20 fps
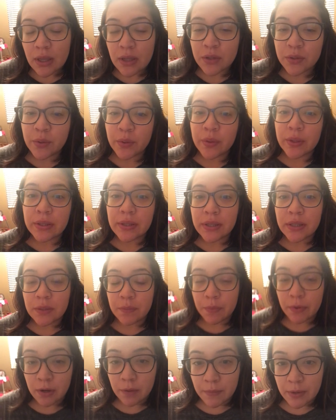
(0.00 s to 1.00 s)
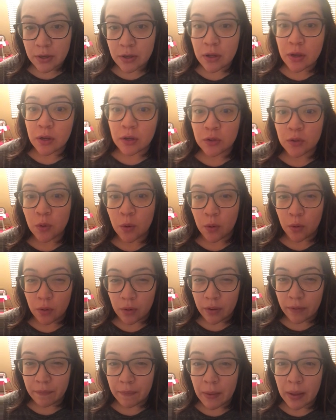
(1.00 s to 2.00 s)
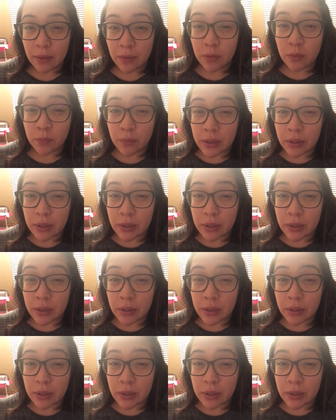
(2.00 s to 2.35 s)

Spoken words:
So this experiment took a total of about